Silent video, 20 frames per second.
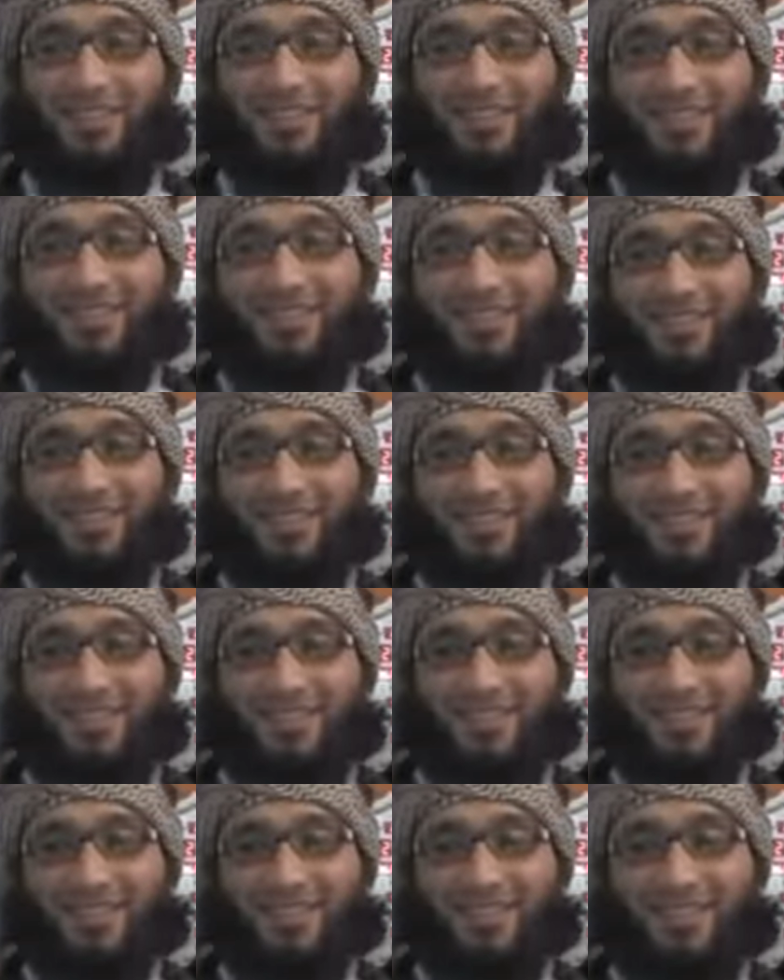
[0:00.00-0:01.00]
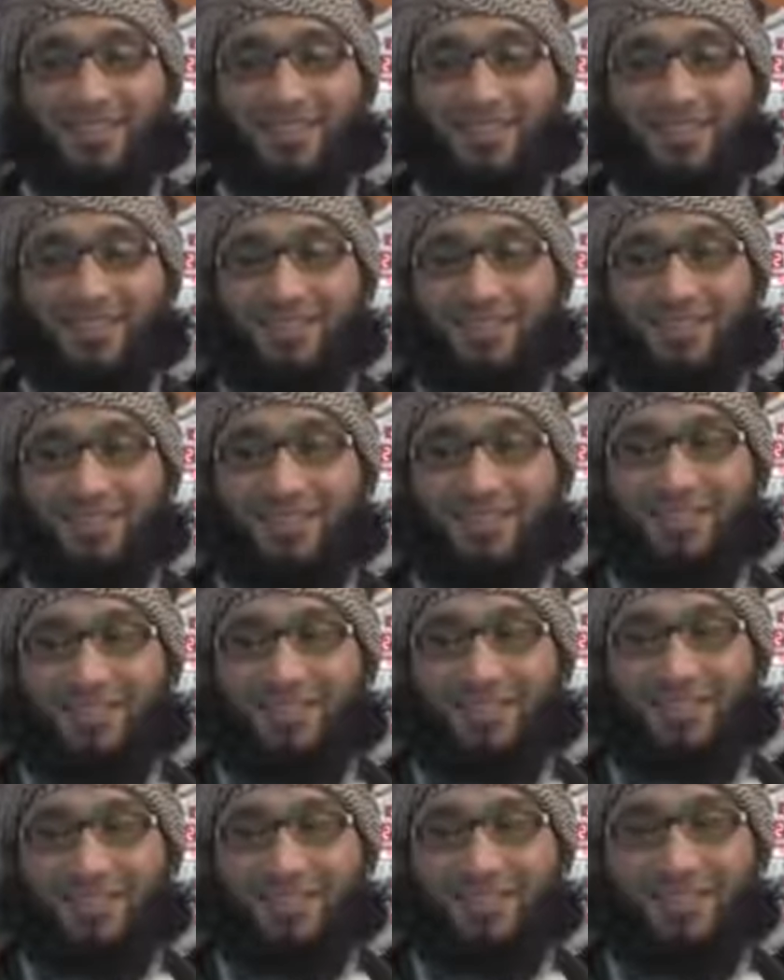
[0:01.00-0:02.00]

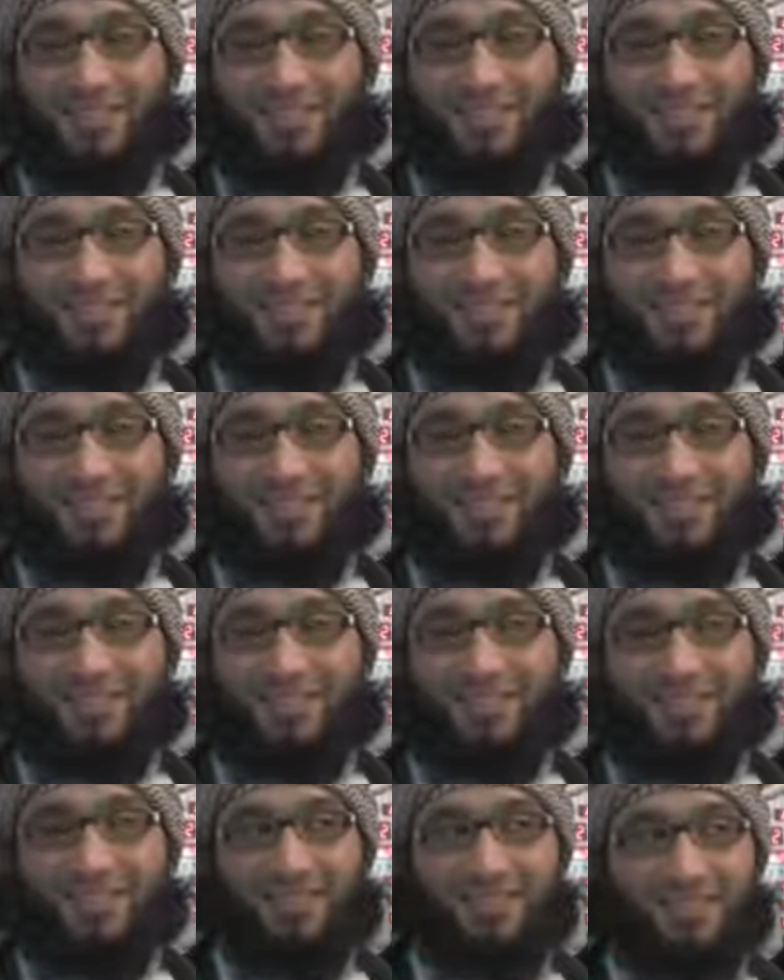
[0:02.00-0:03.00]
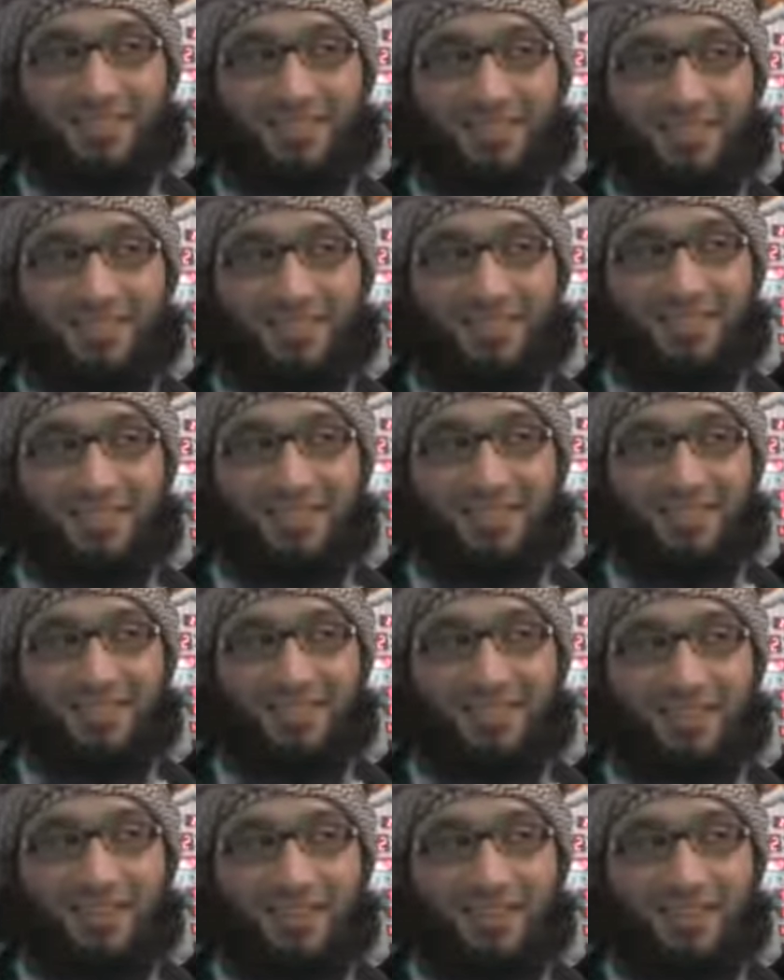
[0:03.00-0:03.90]
Nobody speaks.